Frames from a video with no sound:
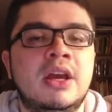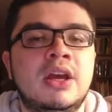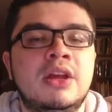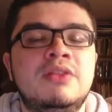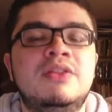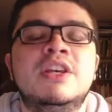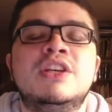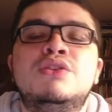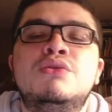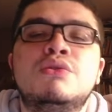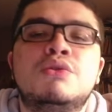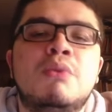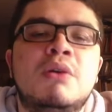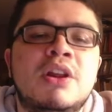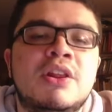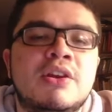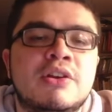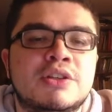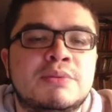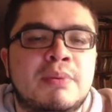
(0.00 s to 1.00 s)
this was one of
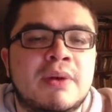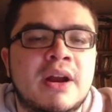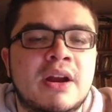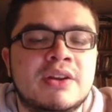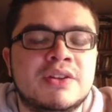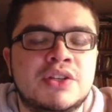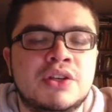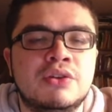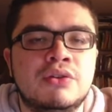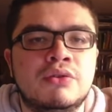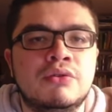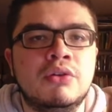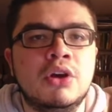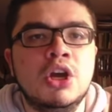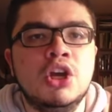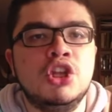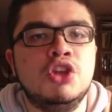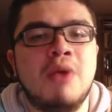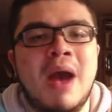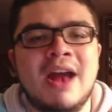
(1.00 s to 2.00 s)
those players who
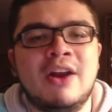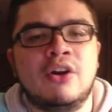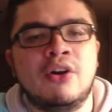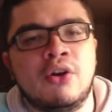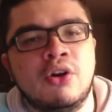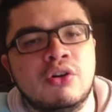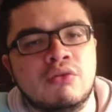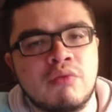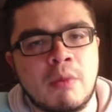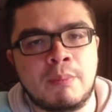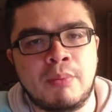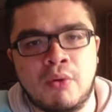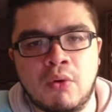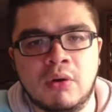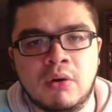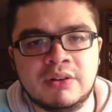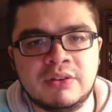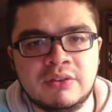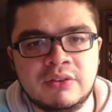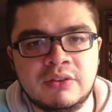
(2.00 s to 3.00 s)
you had heard
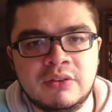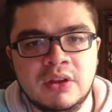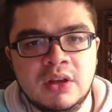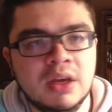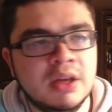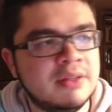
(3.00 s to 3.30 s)
reports